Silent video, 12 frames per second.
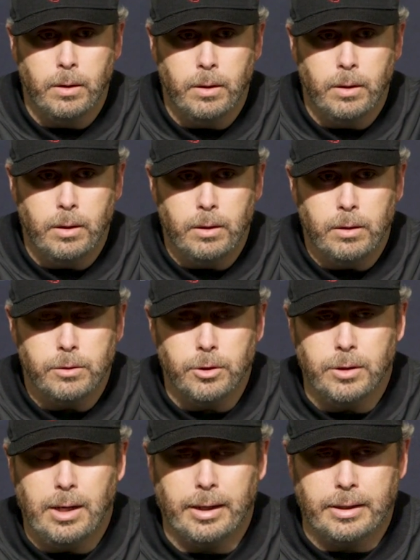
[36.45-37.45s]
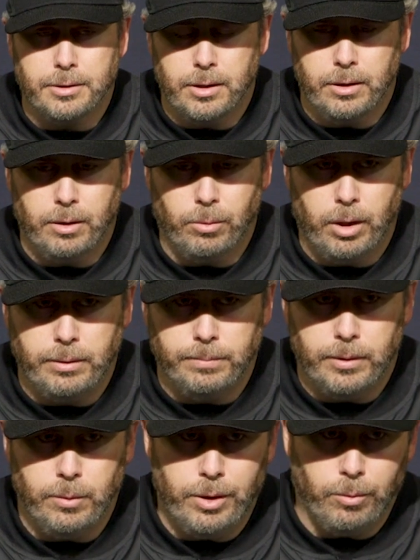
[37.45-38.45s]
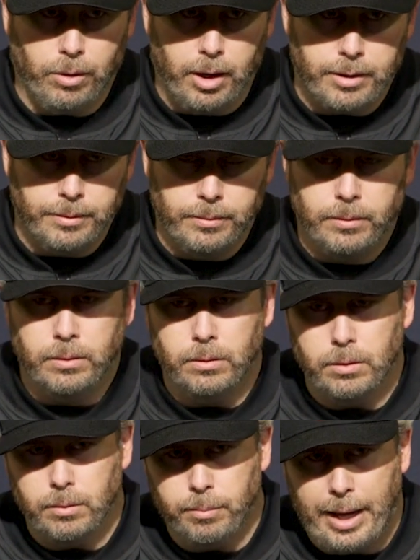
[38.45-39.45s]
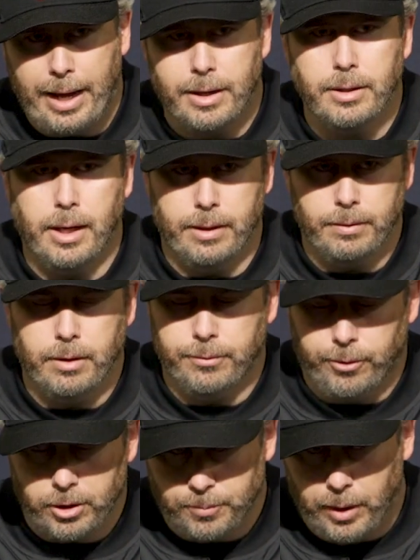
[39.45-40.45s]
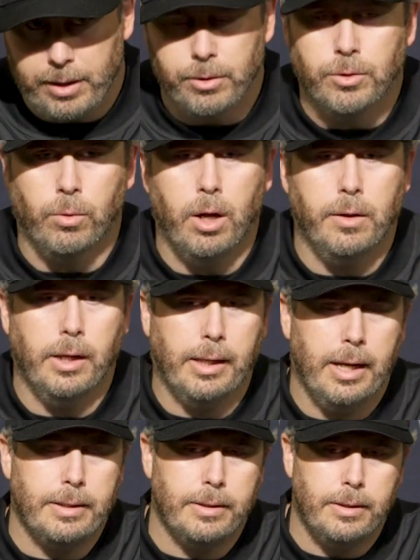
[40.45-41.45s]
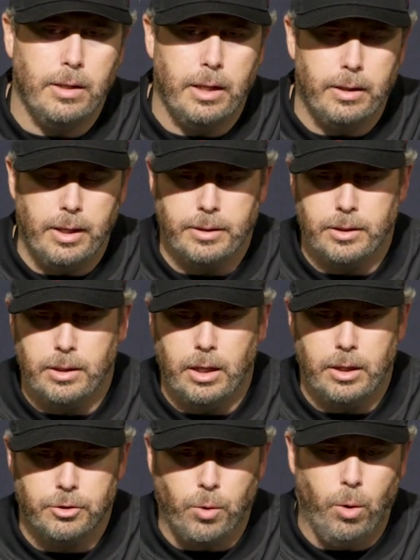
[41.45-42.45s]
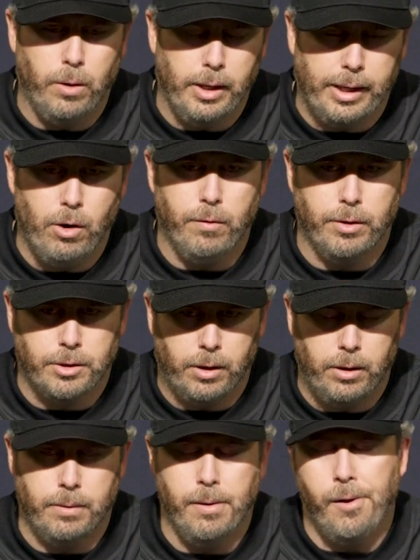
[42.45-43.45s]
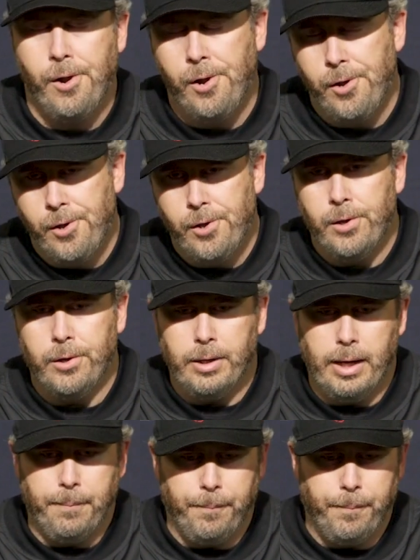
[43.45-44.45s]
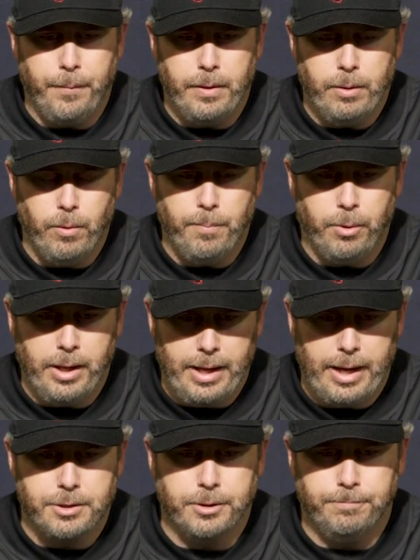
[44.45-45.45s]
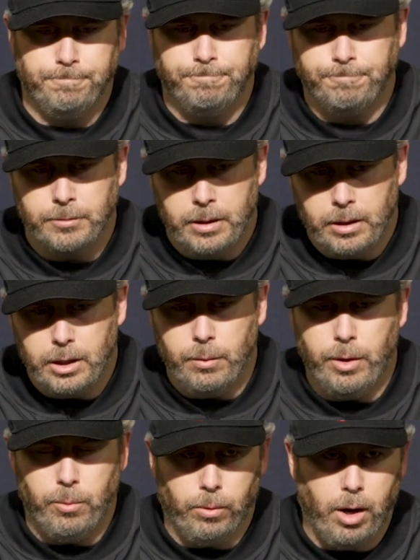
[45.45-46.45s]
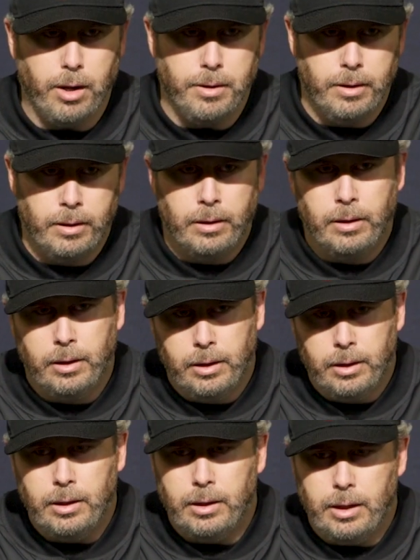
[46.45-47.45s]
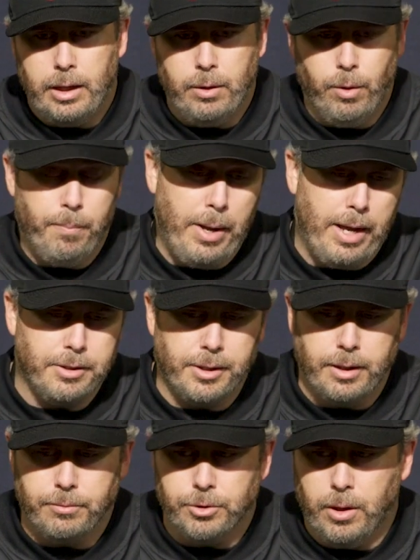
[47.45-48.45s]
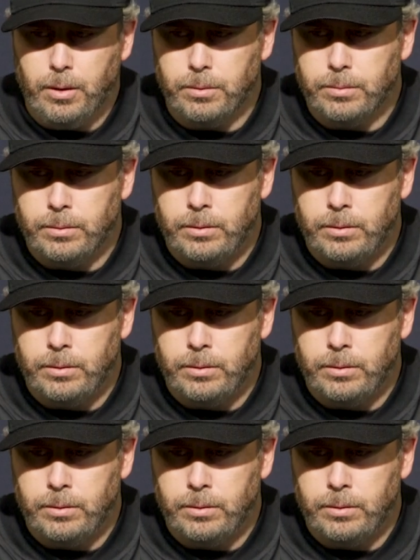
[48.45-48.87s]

Yes, sir. So you're not considering the run? I went run. Yeah, Pat. Yeah, the first play was run that got that, uh, scored that got overturned. Yeah. Yep, and then went play action, then went run, and then went pass again. So